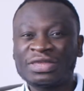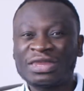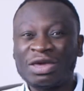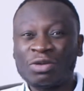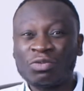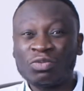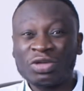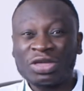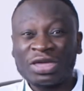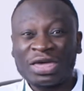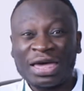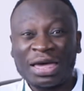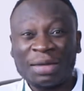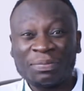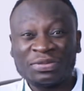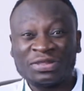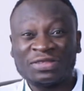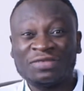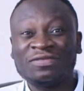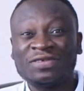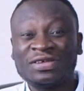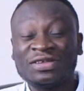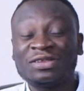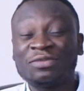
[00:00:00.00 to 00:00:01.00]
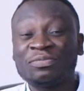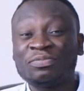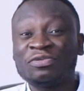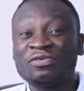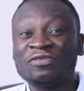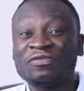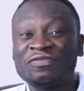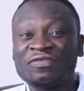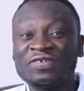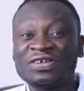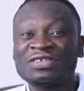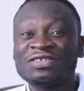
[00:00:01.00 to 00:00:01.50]
will captivate the
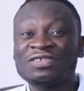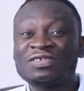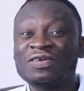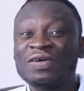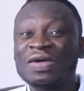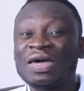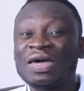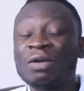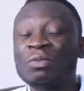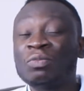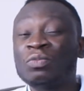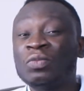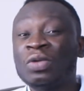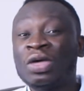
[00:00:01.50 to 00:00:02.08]
professor and,